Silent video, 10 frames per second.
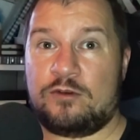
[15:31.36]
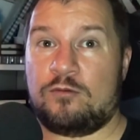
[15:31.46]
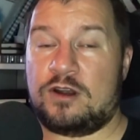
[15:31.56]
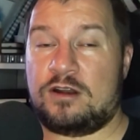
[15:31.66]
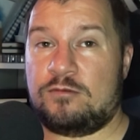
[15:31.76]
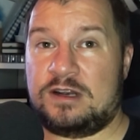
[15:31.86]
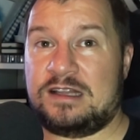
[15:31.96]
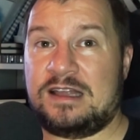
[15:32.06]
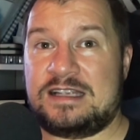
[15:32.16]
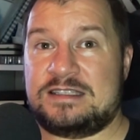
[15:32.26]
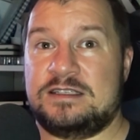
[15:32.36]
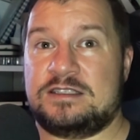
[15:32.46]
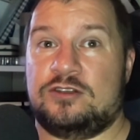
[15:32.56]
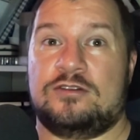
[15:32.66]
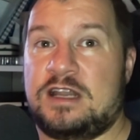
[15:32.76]
for one-on-one
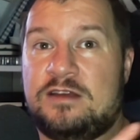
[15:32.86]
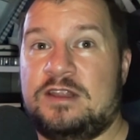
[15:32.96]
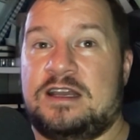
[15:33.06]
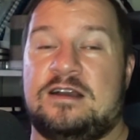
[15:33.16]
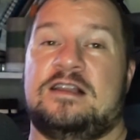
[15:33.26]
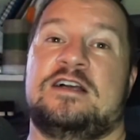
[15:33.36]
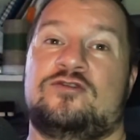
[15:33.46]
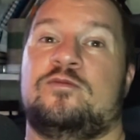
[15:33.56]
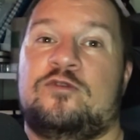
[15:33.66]
classes, you can have like a classroom